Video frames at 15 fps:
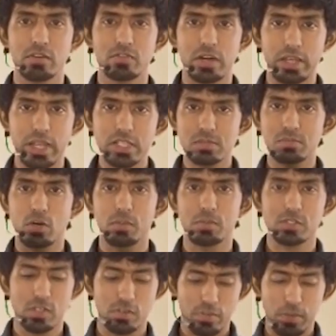If I take some
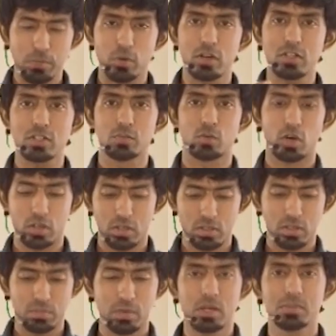copper sulfate, put it in some
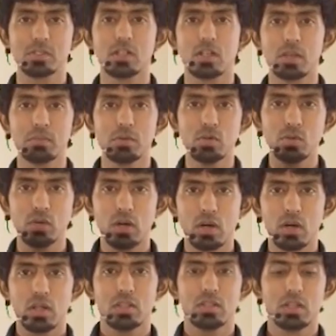water, it becomes a little blue,
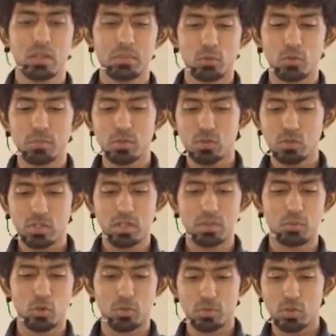little more blue, little
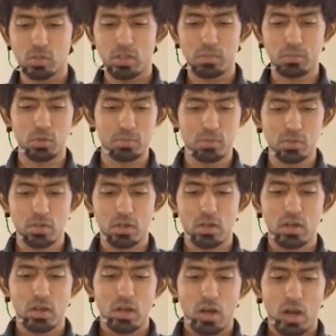more blue, little more blue.
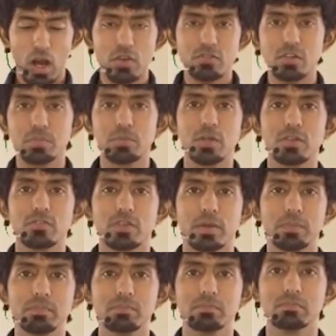After a point of
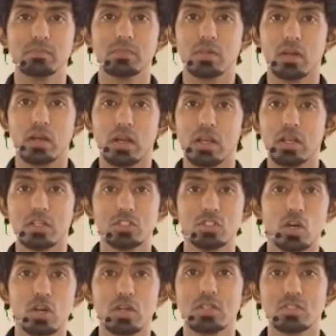time, it does
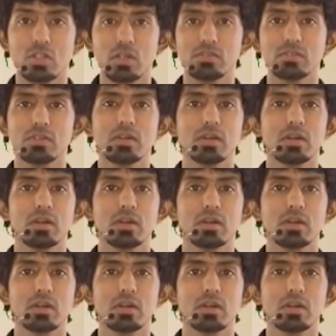not dissolve.